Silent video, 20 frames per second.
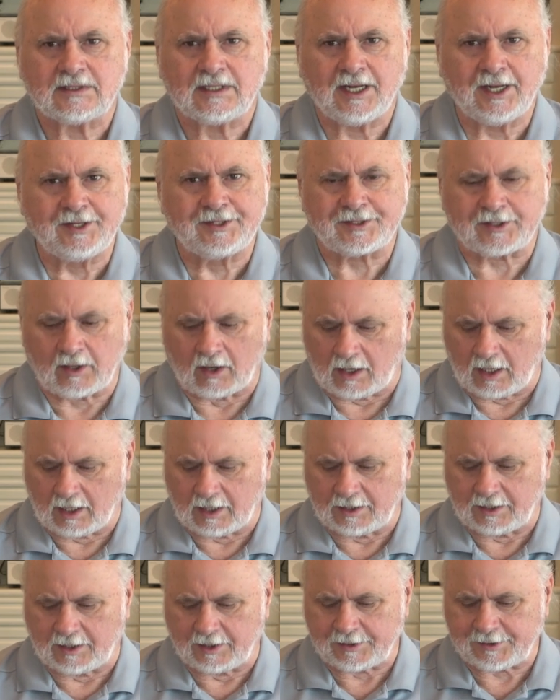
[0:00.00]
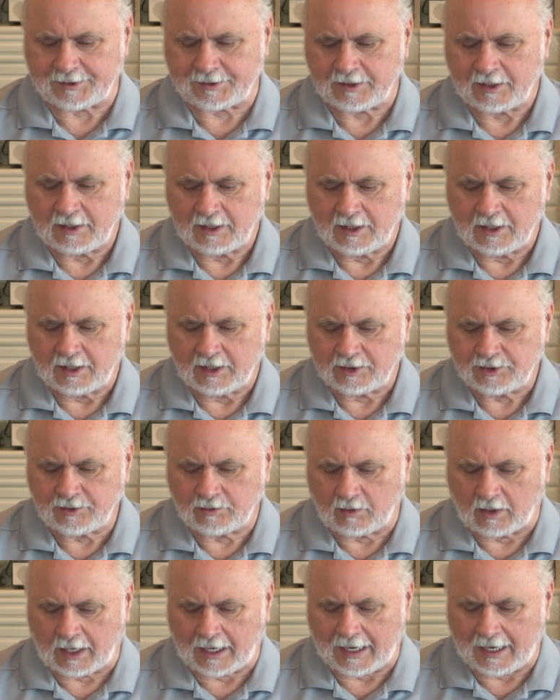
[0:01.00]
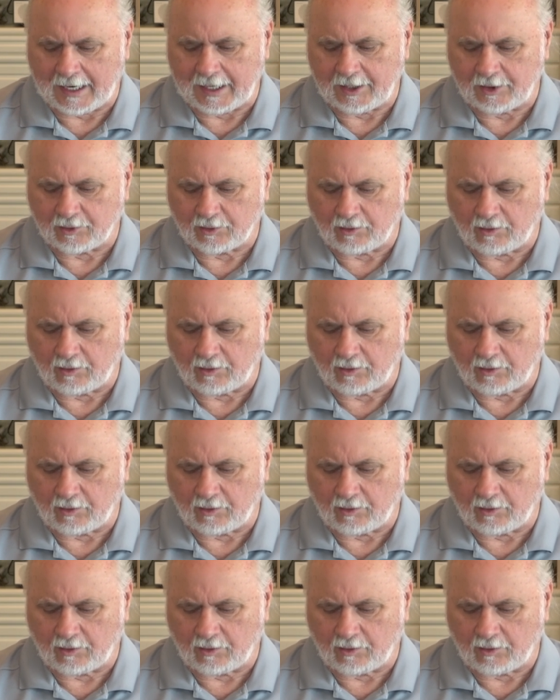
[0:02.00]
He's calling us to a higher